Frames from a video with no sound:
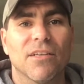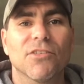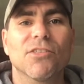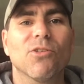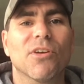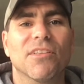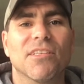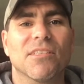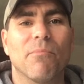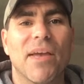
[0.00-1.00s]
Just look at
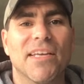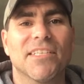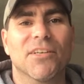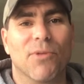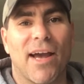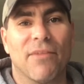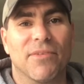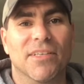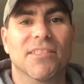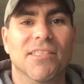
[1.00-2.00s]
this amazing
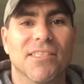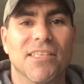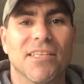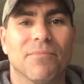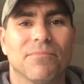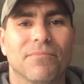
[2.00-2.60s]
graphic to see.